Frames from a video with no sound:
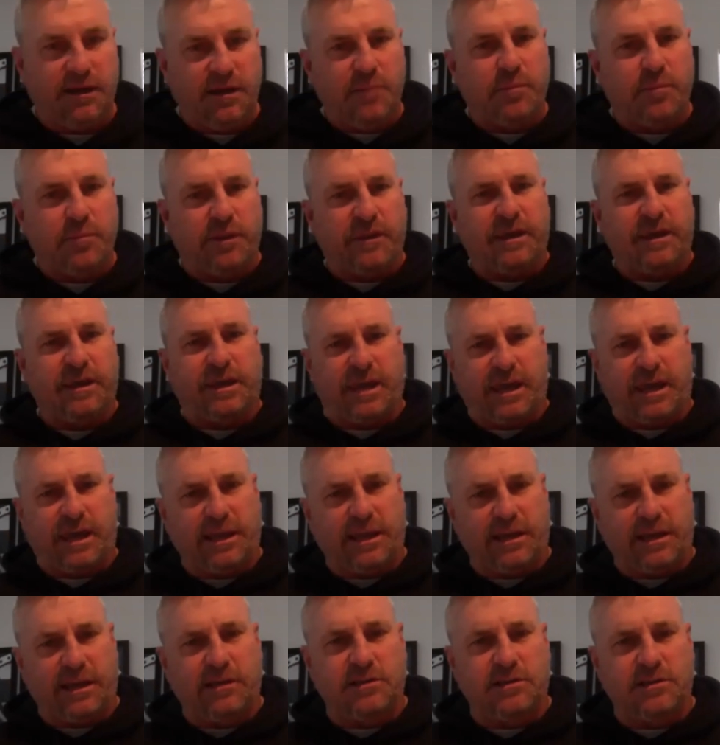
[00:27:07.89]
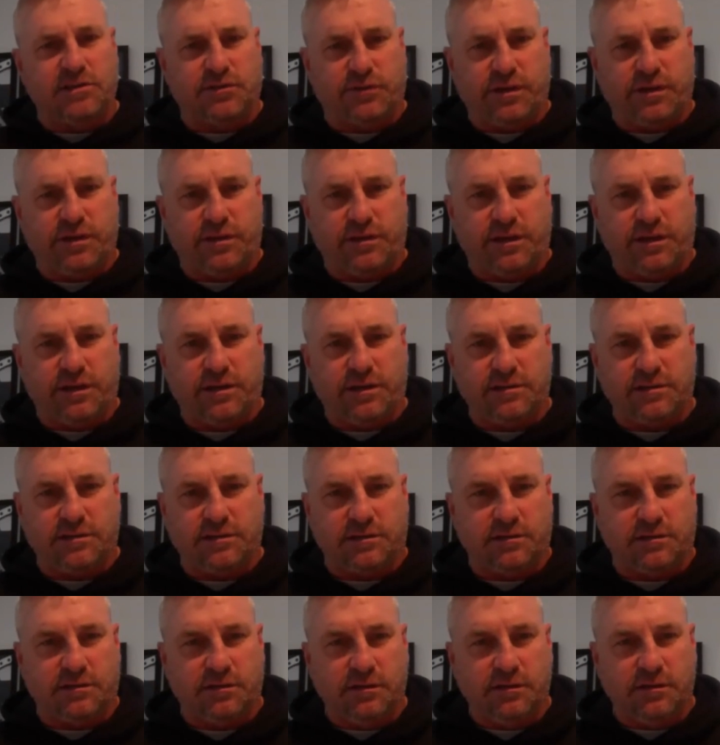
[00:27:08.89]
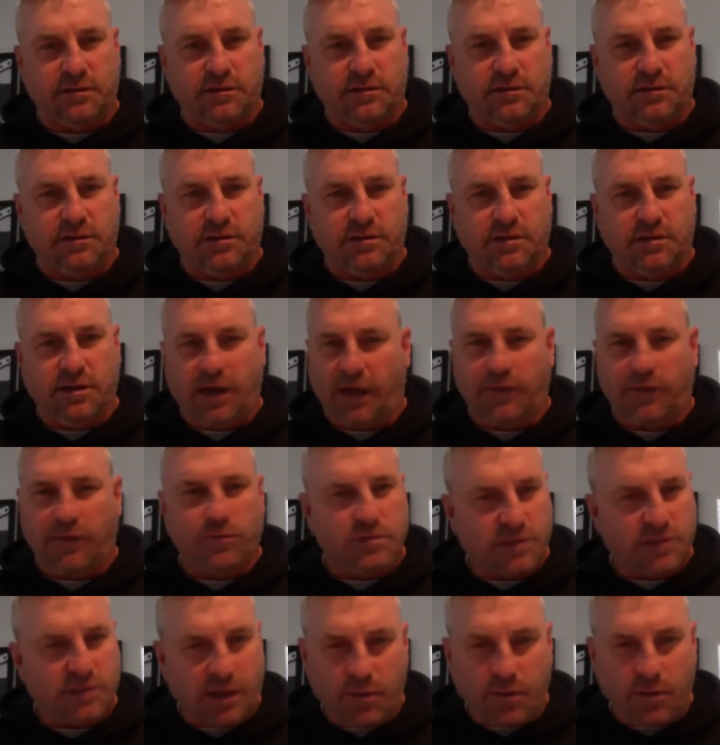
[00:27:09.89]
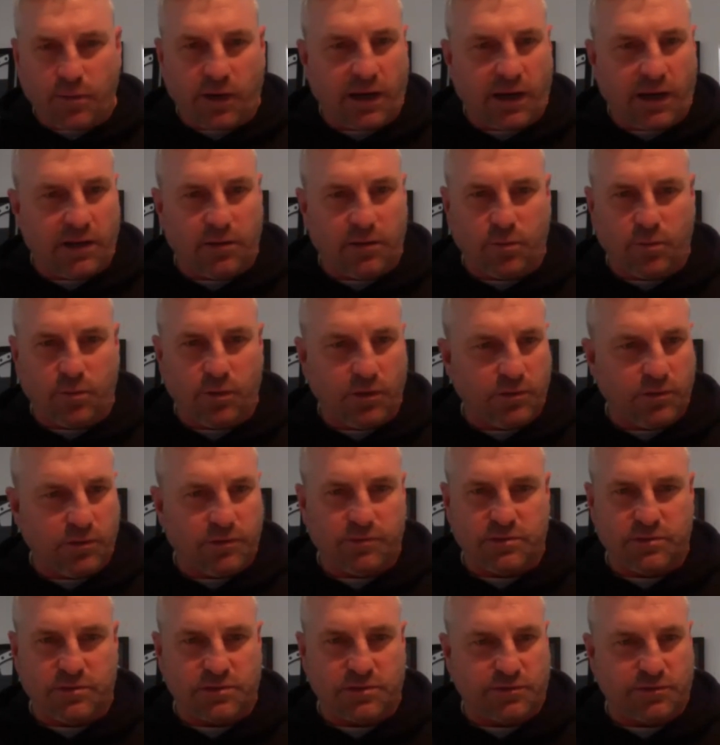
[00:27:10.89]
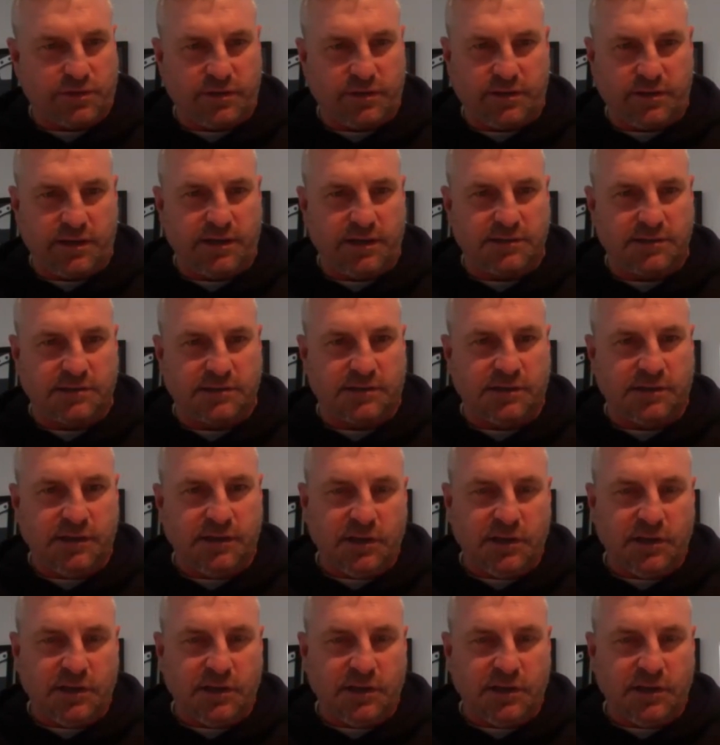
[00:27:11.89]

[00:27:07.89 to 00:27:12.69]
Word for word: but they're counting it as 3,000. And there was no way in the world there was 3,000.